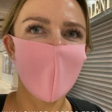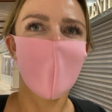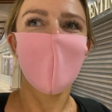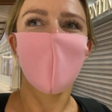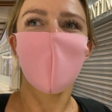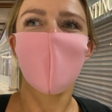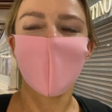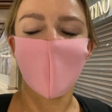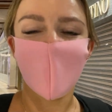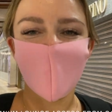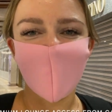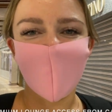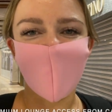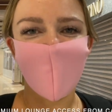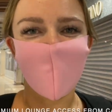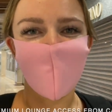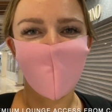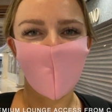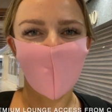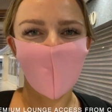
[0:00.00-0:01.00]
But
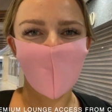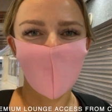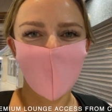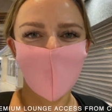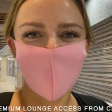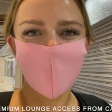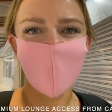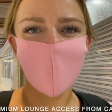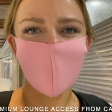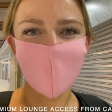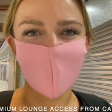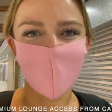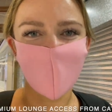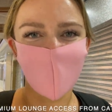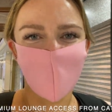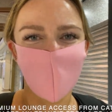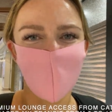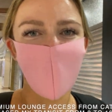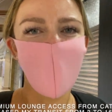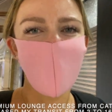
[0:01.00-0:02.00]
um, because we got taken in the
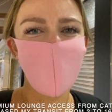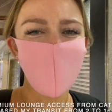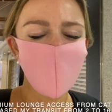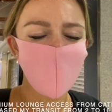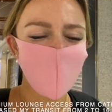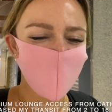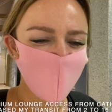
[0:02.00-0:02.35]
group,